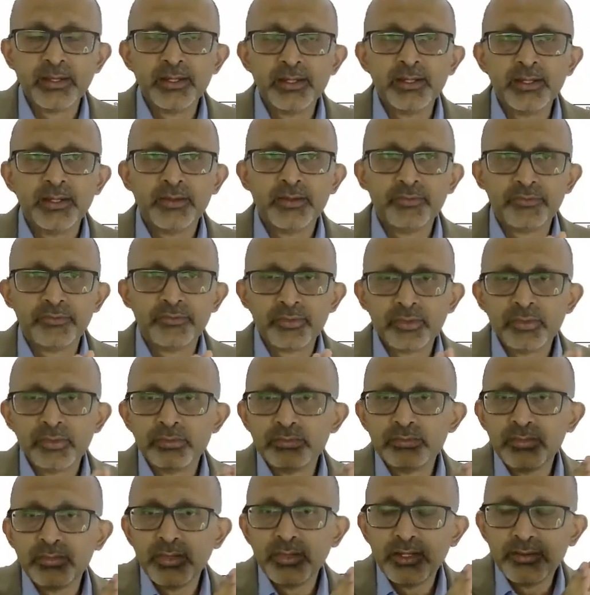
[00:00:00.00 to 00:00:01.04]

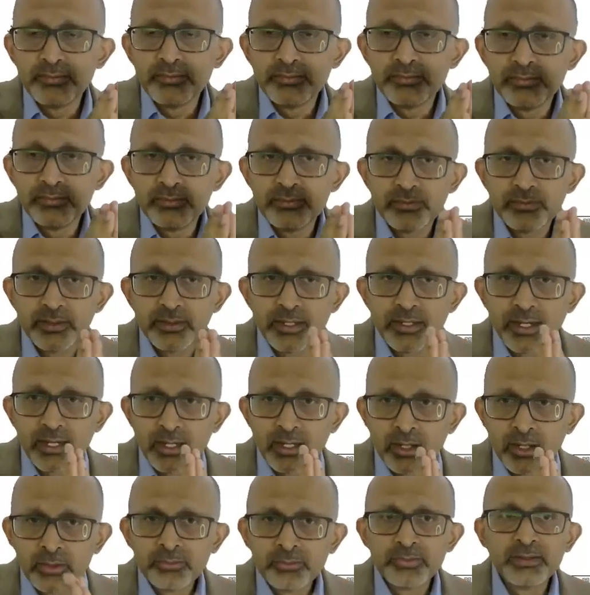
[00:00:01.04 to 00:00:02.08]
So along
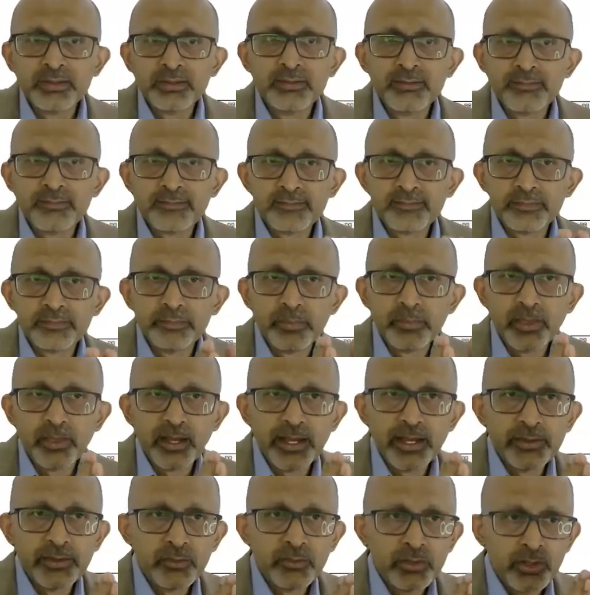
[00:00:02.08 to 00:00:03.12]
with this, I
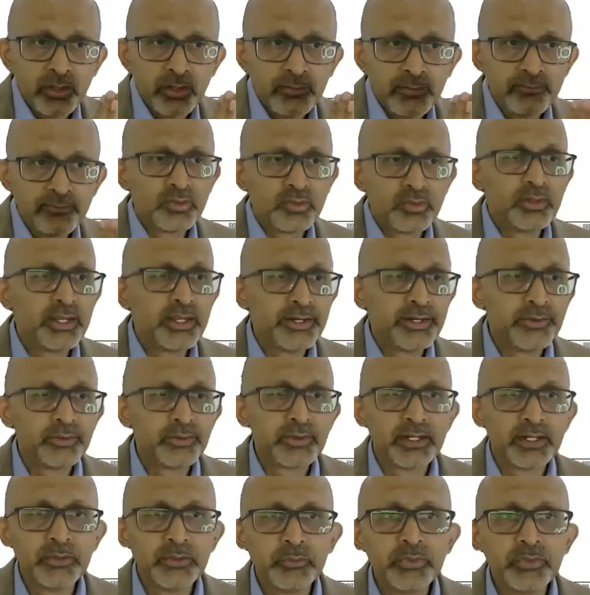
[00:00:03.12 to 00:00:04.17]
would also like to
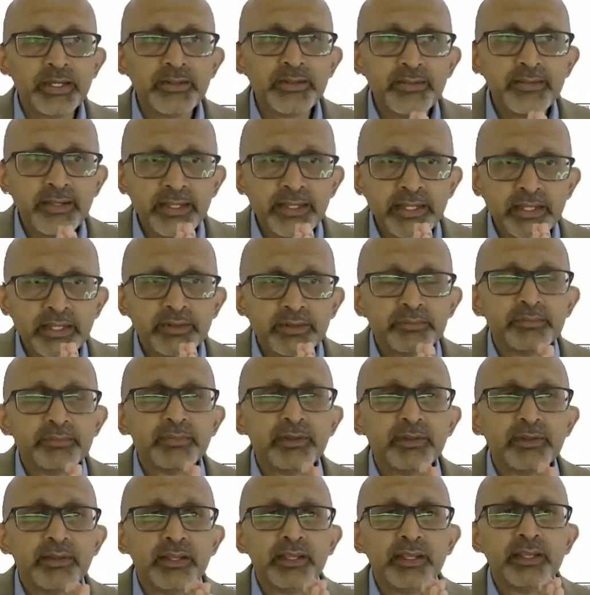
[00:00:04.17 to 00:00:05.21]
convey
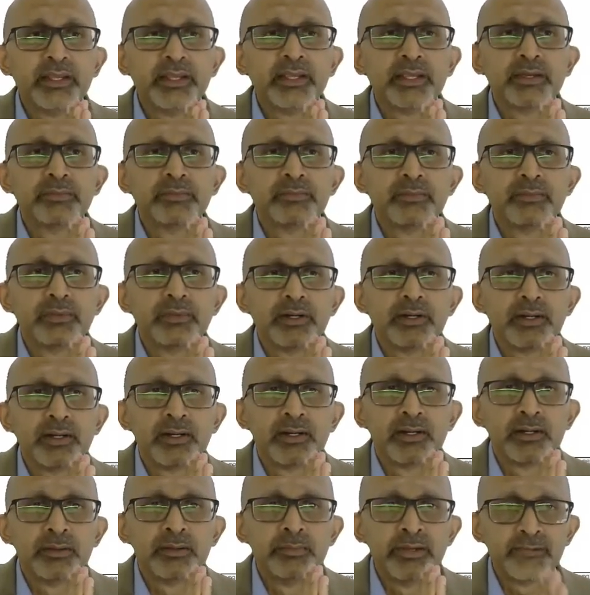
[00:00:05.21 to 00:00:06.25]
the
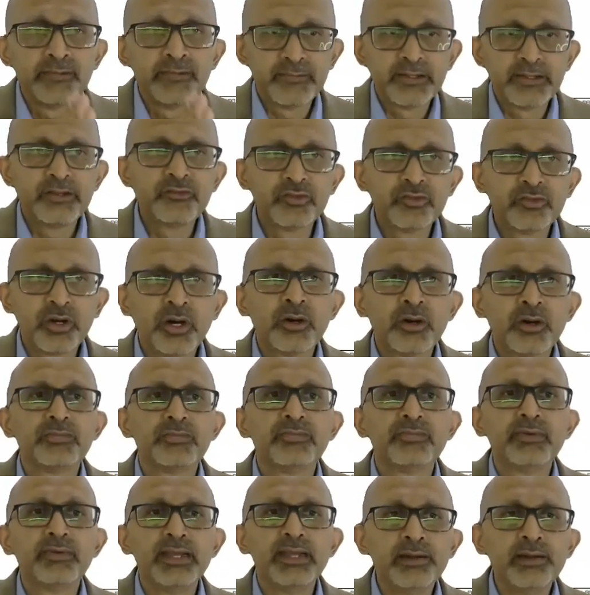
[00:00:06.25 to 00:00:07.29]
message of
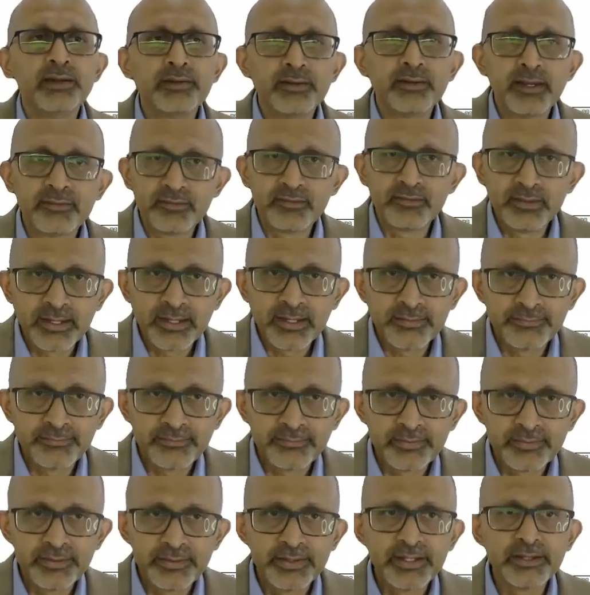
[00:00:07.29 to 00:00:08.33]
International Cancer
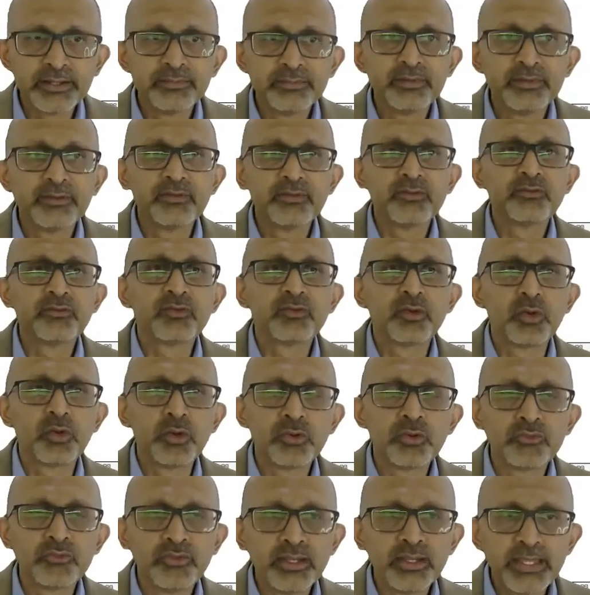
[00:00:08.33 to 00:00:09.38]
Day, which is close the
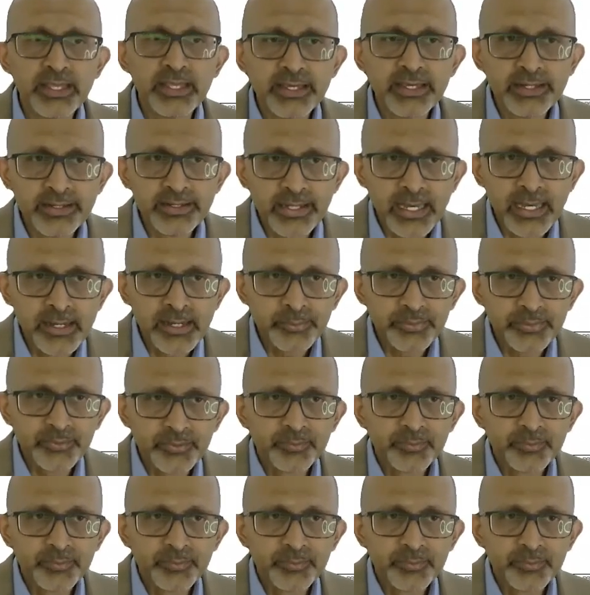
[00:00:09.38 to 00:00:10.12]
care gap.